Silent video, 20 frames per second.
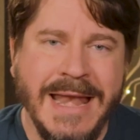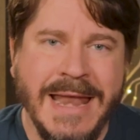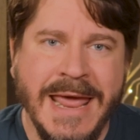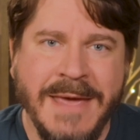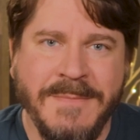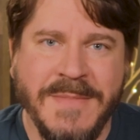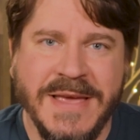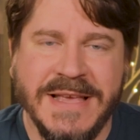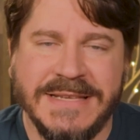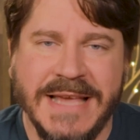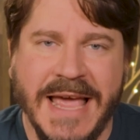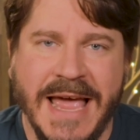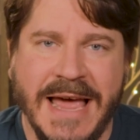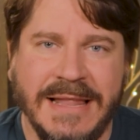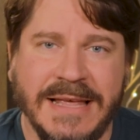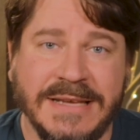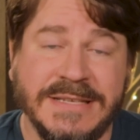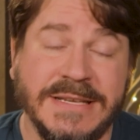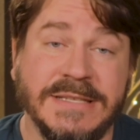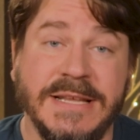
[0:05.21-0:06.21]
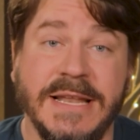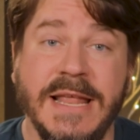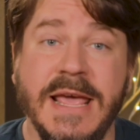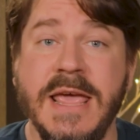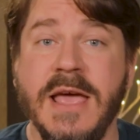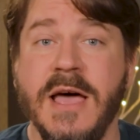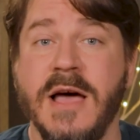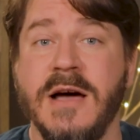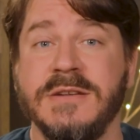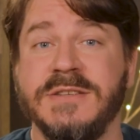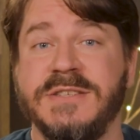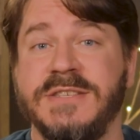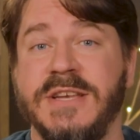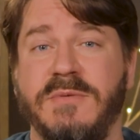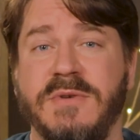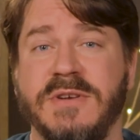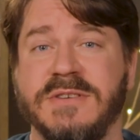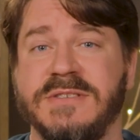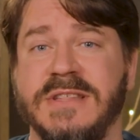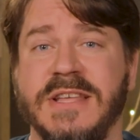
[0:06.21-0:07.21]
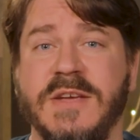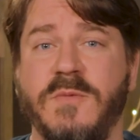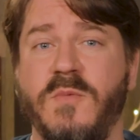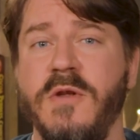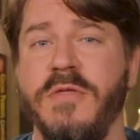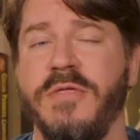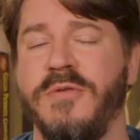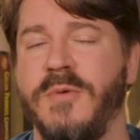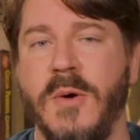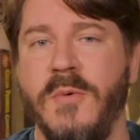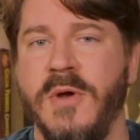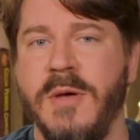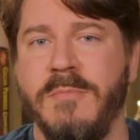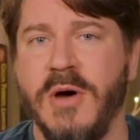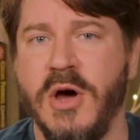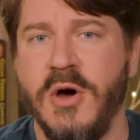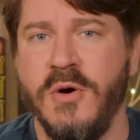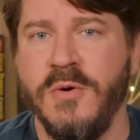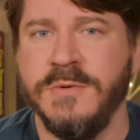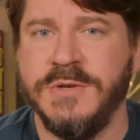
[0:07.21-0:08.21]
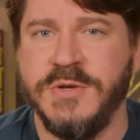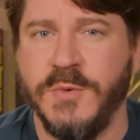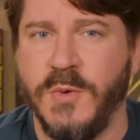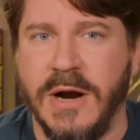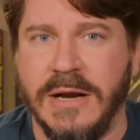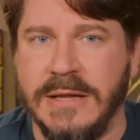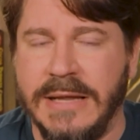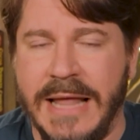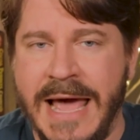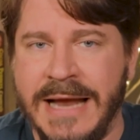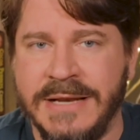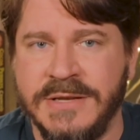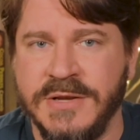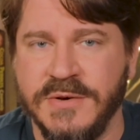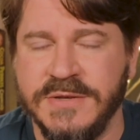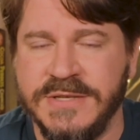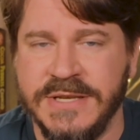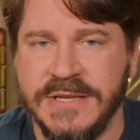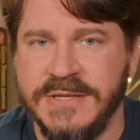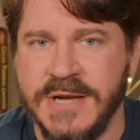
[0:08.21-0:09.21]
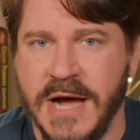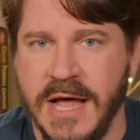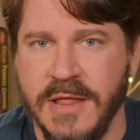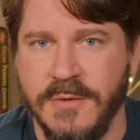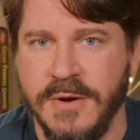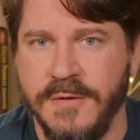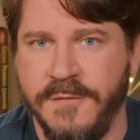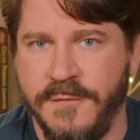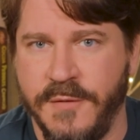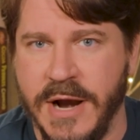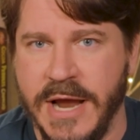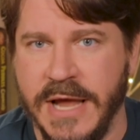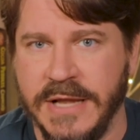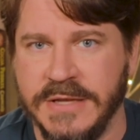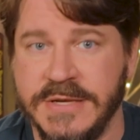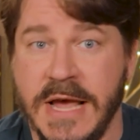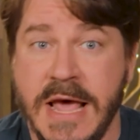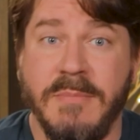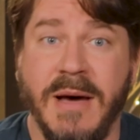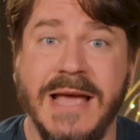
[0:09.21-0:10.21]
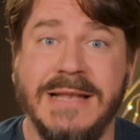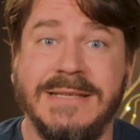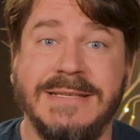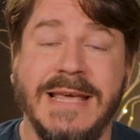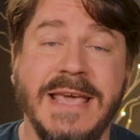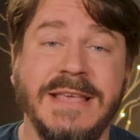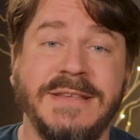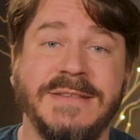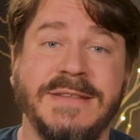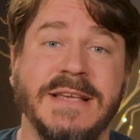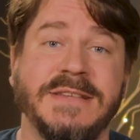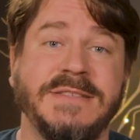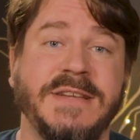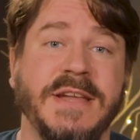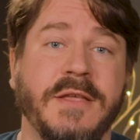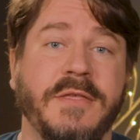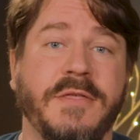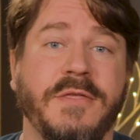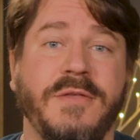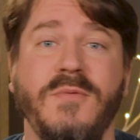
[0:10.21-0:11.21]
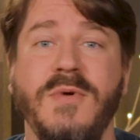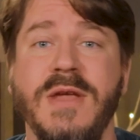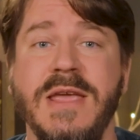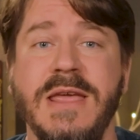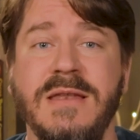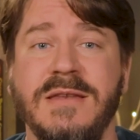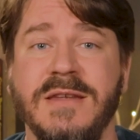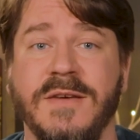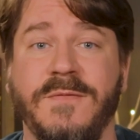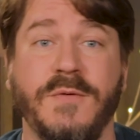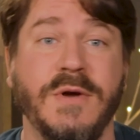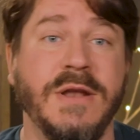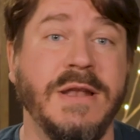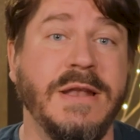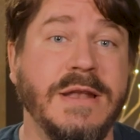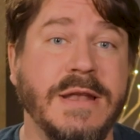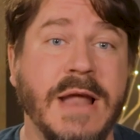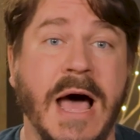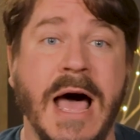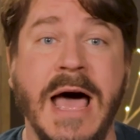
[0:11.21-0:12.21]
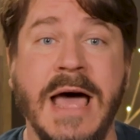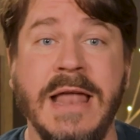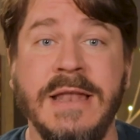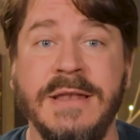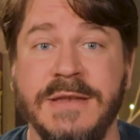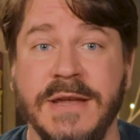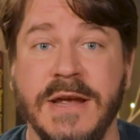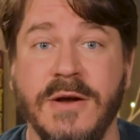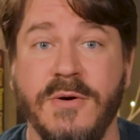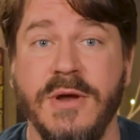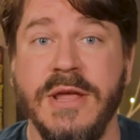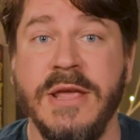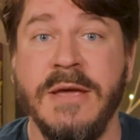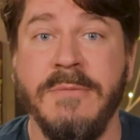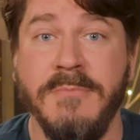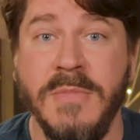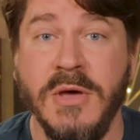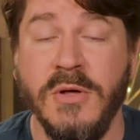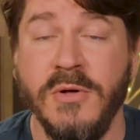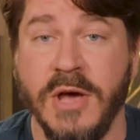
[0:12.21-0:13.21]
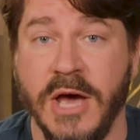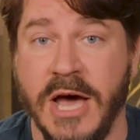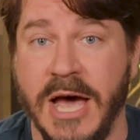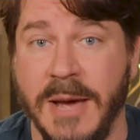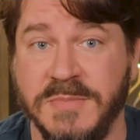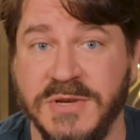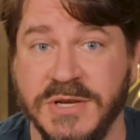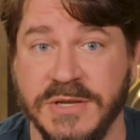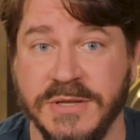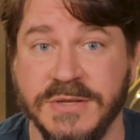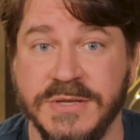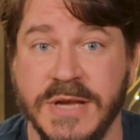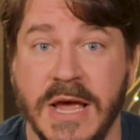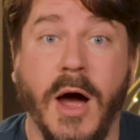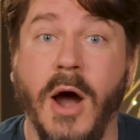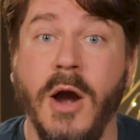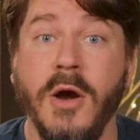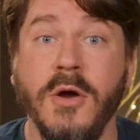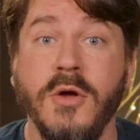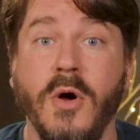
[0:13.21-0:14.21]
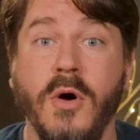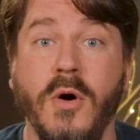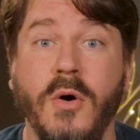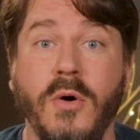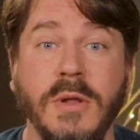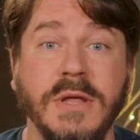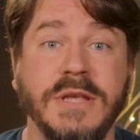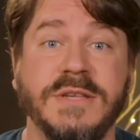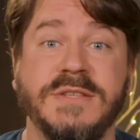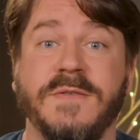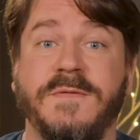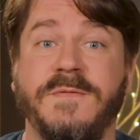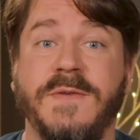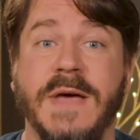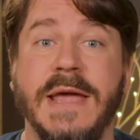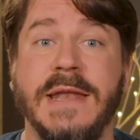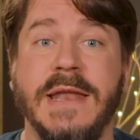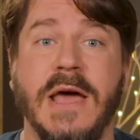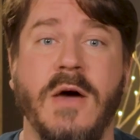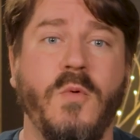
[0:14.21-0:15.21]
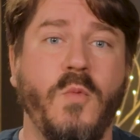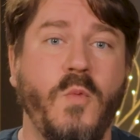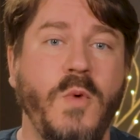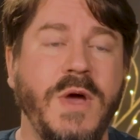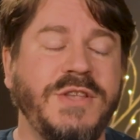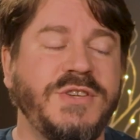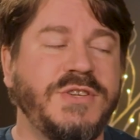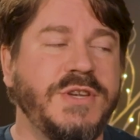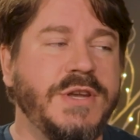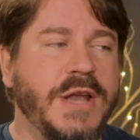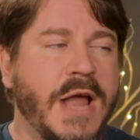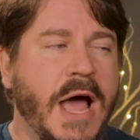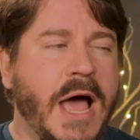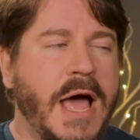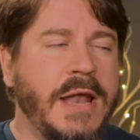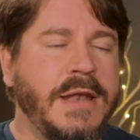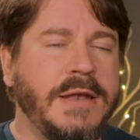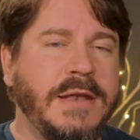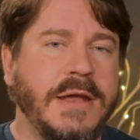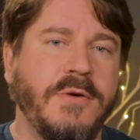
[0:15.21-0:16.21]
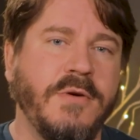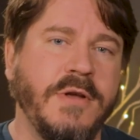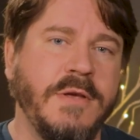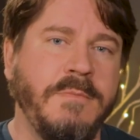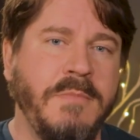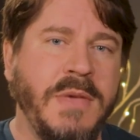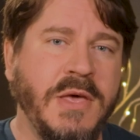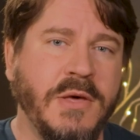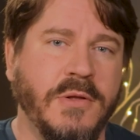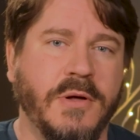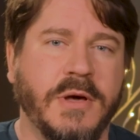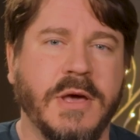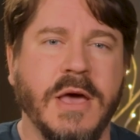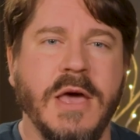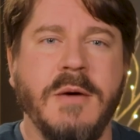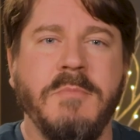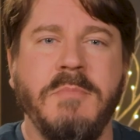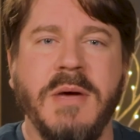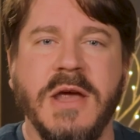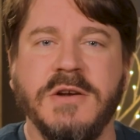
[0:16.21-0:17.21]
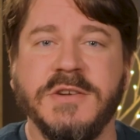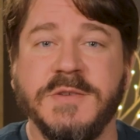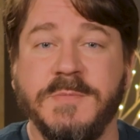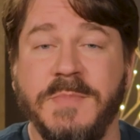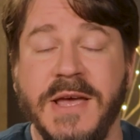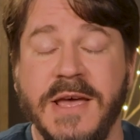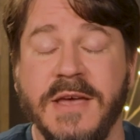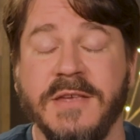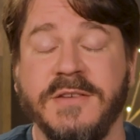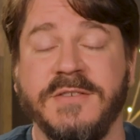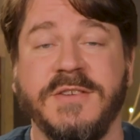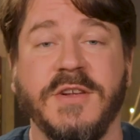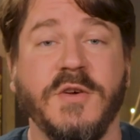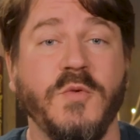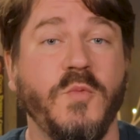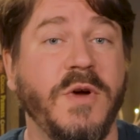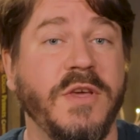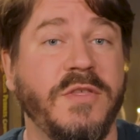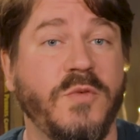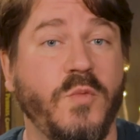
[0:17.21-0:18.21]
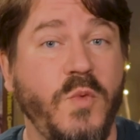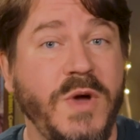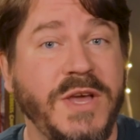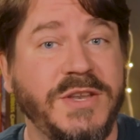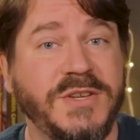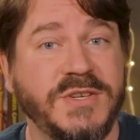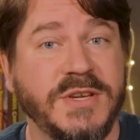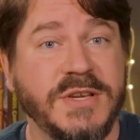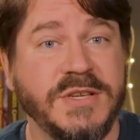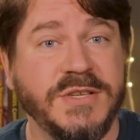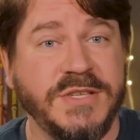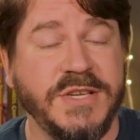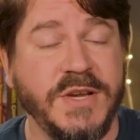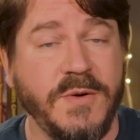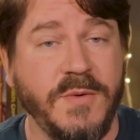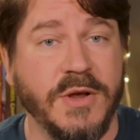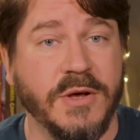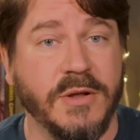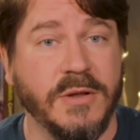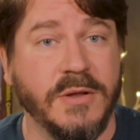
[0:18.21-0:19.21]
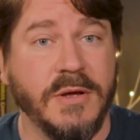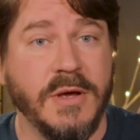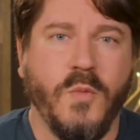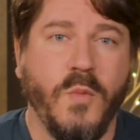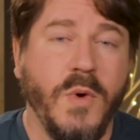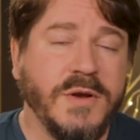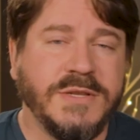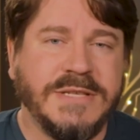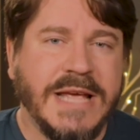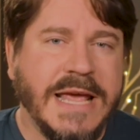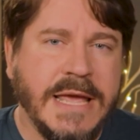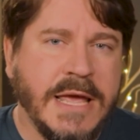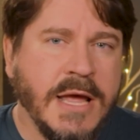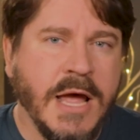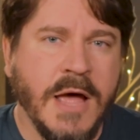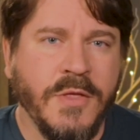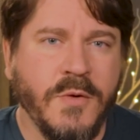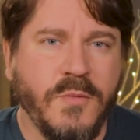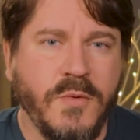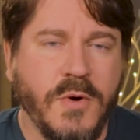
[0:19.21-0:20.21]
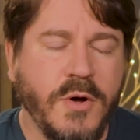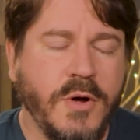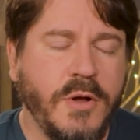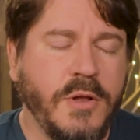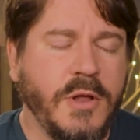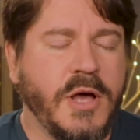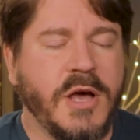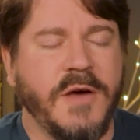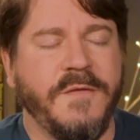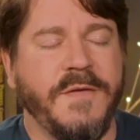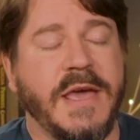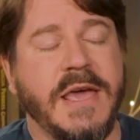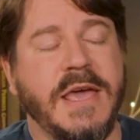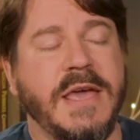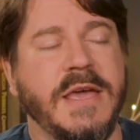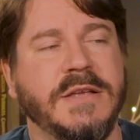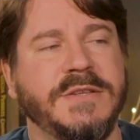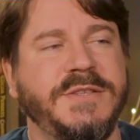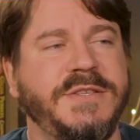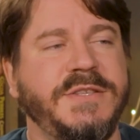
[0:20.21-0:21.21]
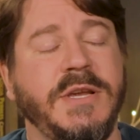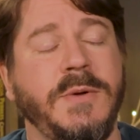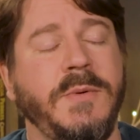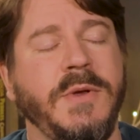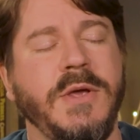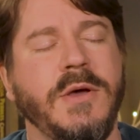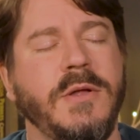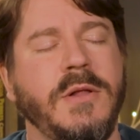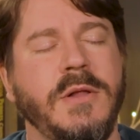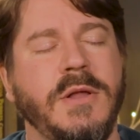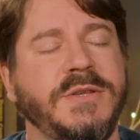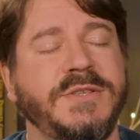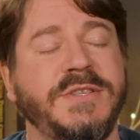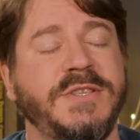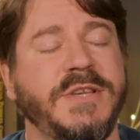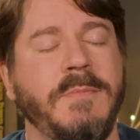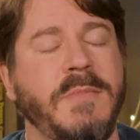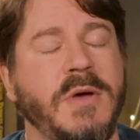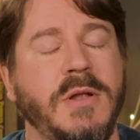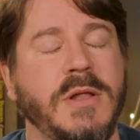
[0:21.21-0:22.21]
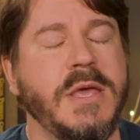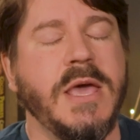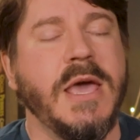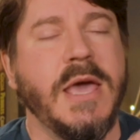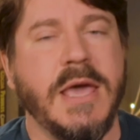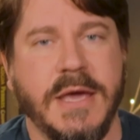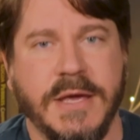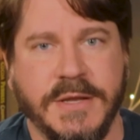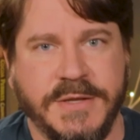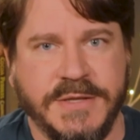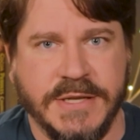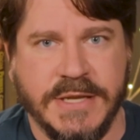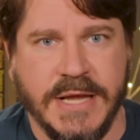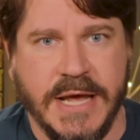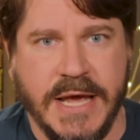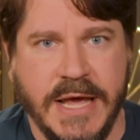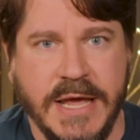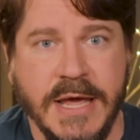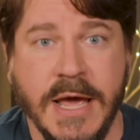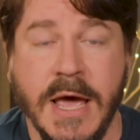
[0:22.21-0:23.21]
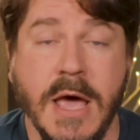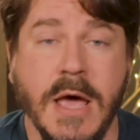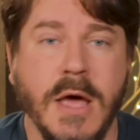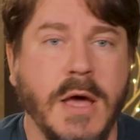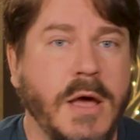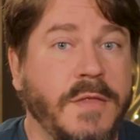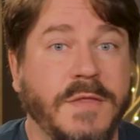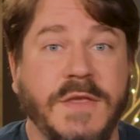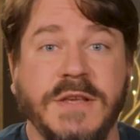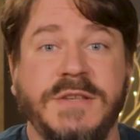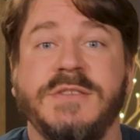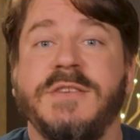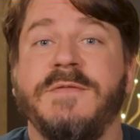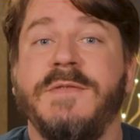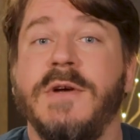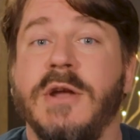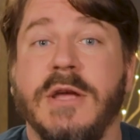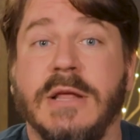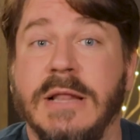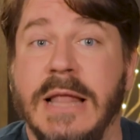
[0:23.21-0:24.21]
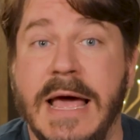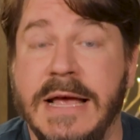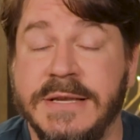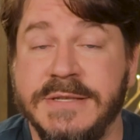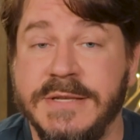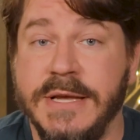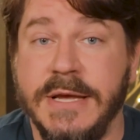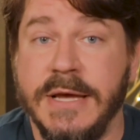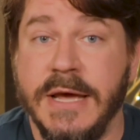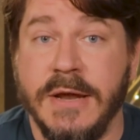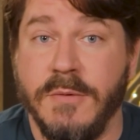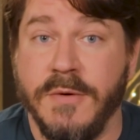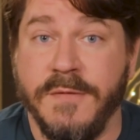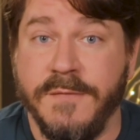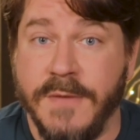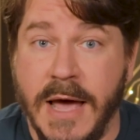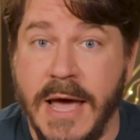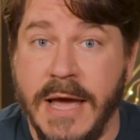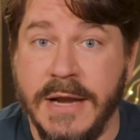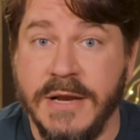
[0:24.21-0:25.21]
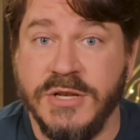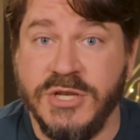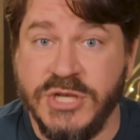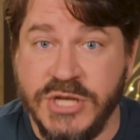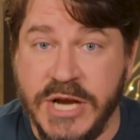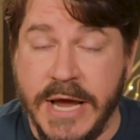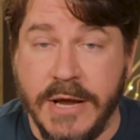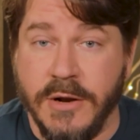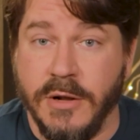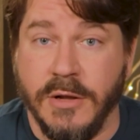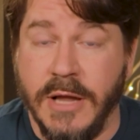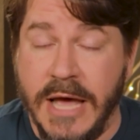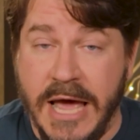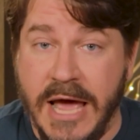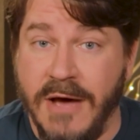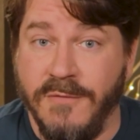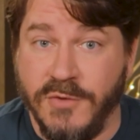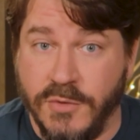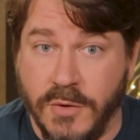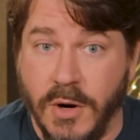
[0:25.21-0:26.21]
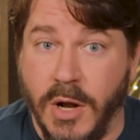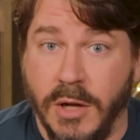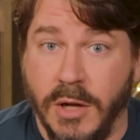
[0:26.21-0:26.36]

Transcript: name is Alex, and today on Seriously, we're throwing a bone to our lactose-intolerant friends by taste testing 3 different non-dairy milk options. Our goal is to find out which non-dairy milk pairs best with which cereal. We're taking on the role of a cereal sommelier today. This is a very classy and refined channel, after